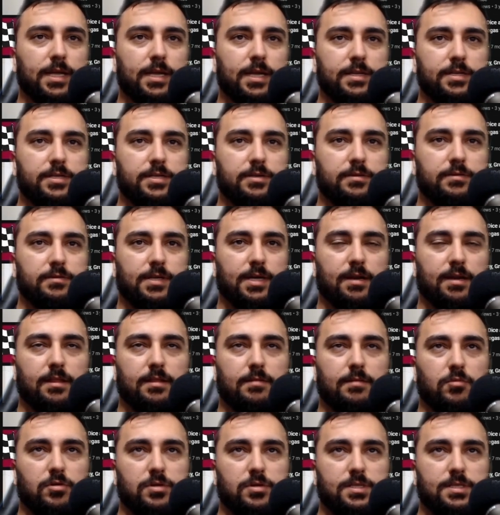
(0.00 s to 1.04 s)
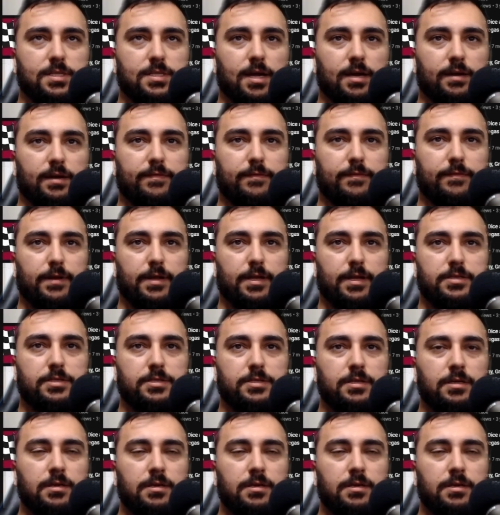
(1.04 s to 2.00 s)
into kind of the more stock footage.